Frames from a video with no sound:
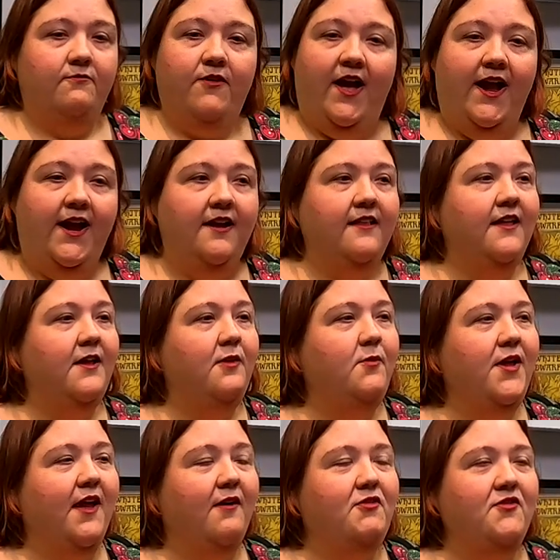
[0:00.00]
finally,
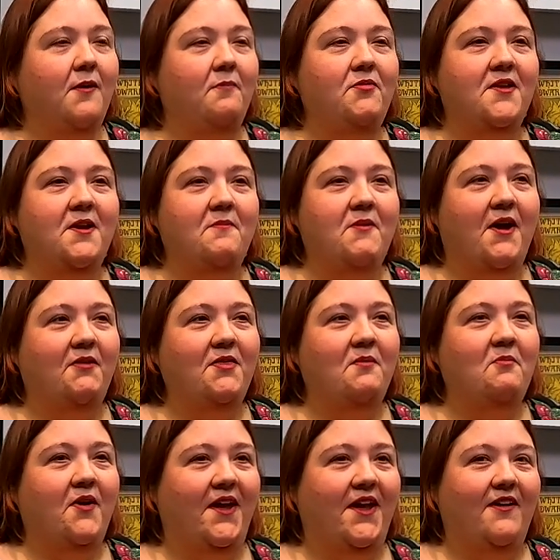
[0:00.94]
we have something about
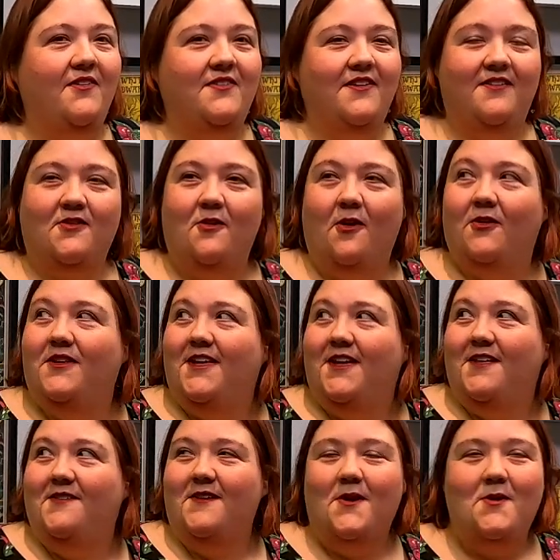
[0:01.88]
the bikes. It's called Kids